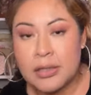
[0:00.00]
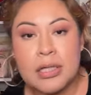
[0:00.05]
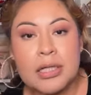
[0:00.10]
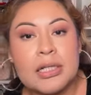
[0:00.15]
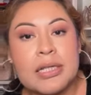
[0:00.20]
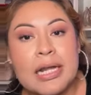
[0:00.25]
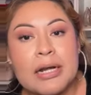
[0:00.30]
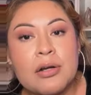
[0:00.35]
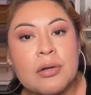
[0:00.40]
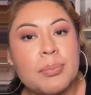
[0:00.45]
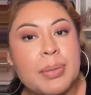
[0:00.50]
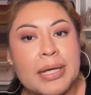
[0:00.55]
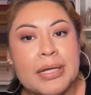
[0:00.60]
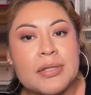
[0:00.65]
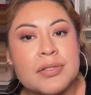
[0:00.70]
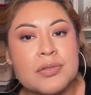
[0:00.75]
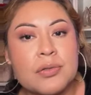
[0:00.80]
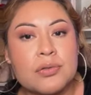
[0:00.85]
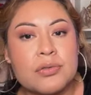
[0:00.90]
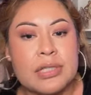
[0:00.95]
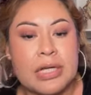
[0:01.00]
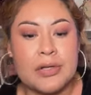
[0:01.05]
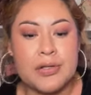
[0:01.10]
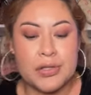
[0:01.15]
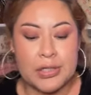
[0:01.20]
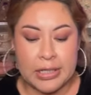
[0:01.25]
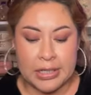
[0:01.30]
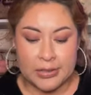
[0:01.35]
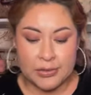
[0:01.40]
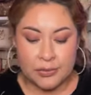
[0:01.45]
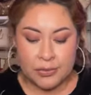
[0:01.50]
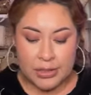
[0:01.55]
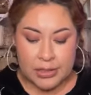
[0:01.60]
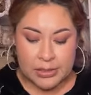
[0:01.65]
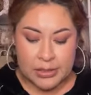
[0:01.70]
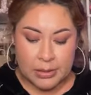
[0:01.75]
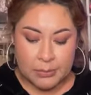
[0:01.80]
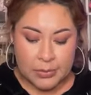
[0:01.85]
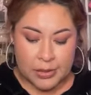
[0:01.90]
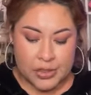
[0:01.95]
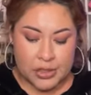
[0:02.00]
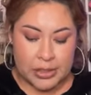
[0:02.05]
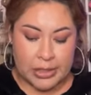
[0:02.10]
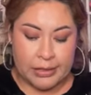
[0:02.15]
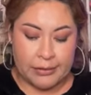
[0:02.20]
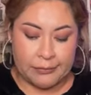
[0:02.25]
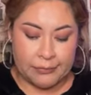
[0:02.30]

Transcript: the Clara bag is sold out, you guys. So there's not much left.